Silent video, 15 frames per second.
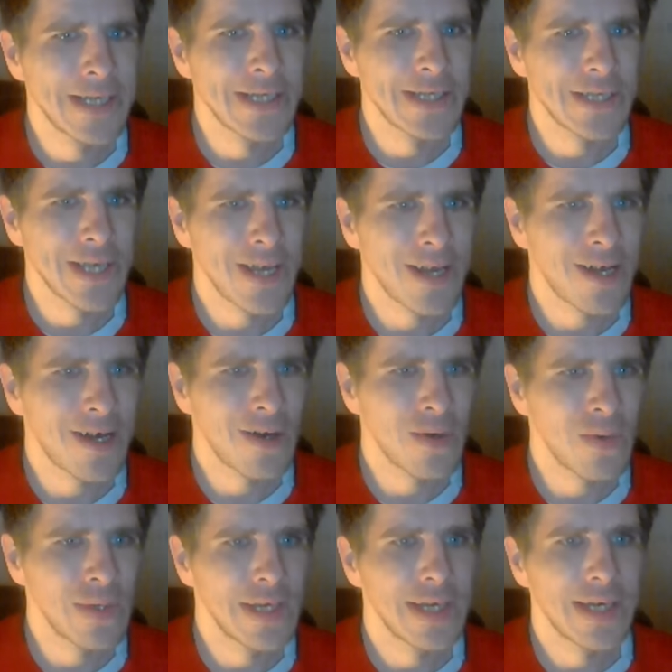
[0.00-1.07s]

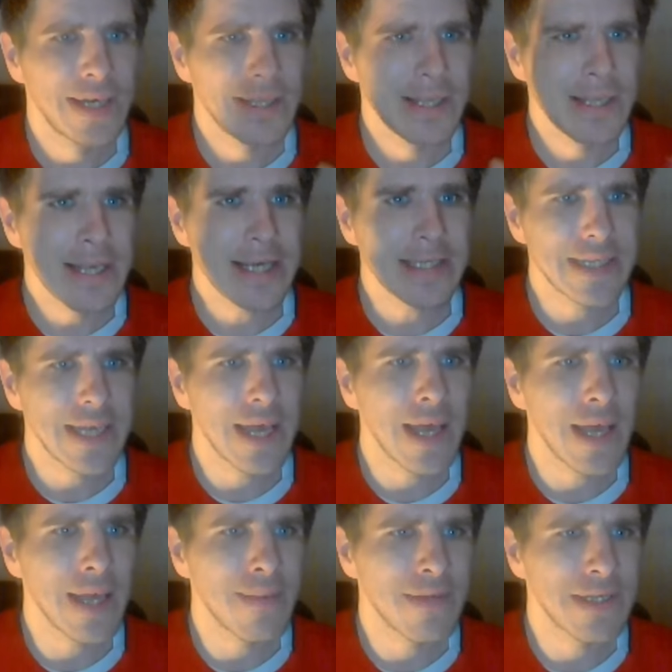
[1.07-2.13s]
So the next
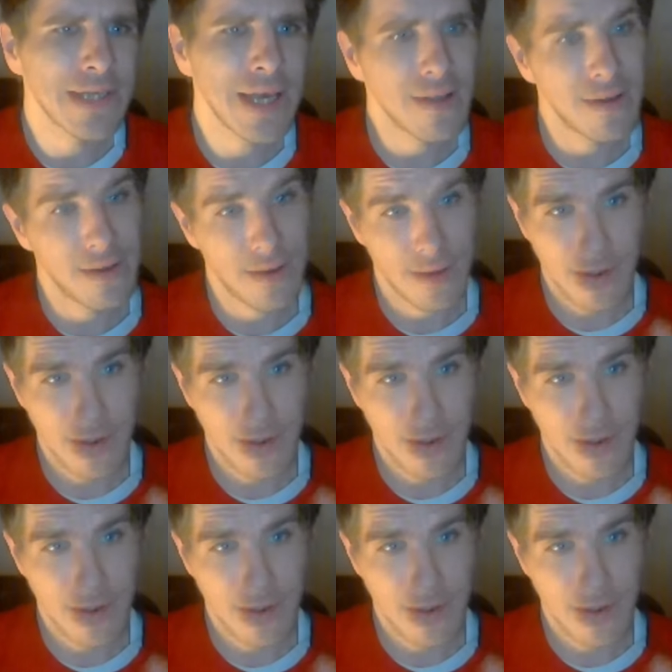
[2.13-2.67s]
game, I said,